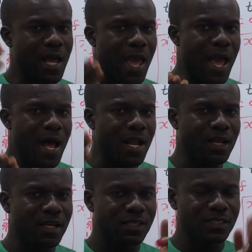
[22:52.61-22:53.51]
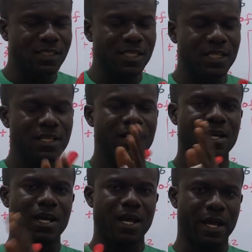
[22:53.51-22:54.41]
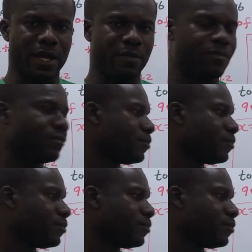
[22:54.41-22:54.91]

LCM.